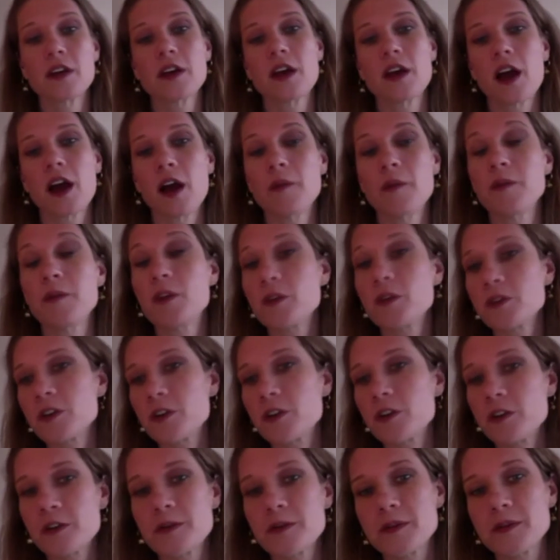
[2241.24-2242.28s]
User
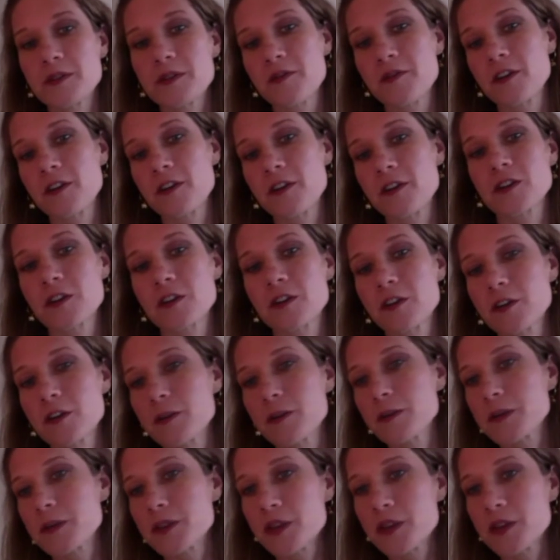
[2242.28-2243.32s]
groups, focus
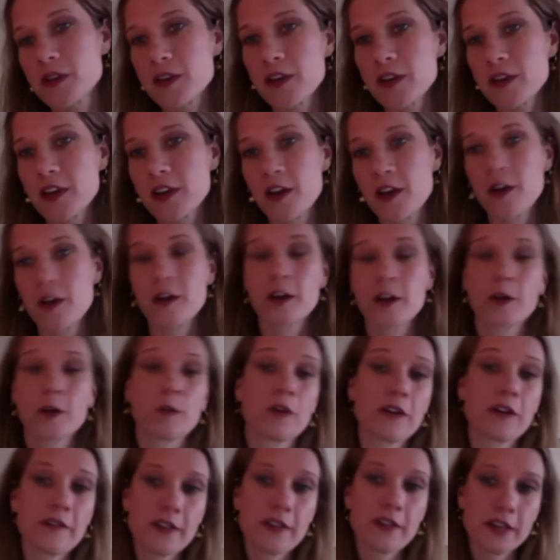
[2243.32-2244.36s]
groups, your
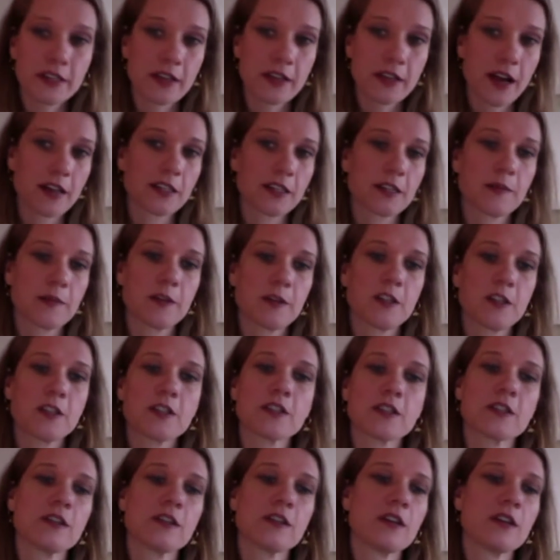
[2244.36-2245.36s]
previous customers,